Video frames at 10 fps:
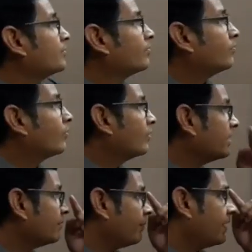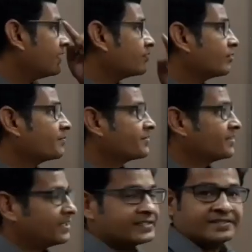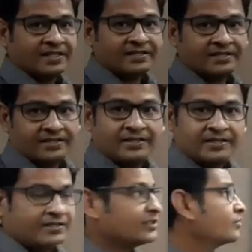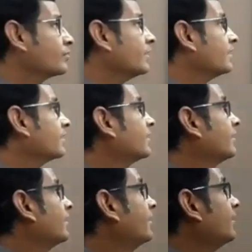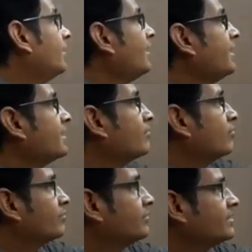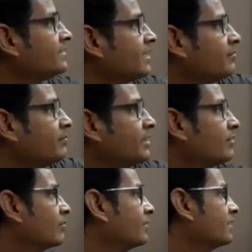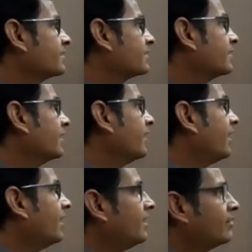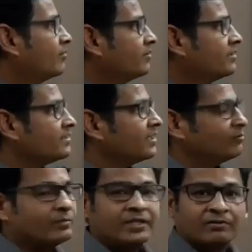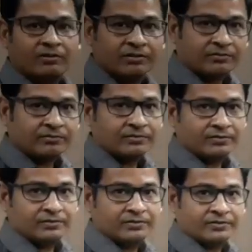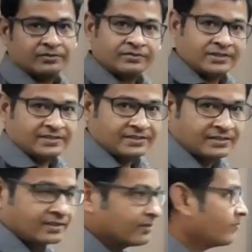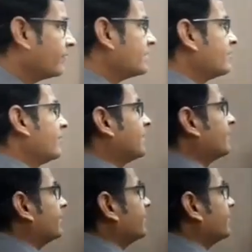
the following pairs of sets are disjoint? A equal to this and B equal to this. A equal to this and B equal to this. First part.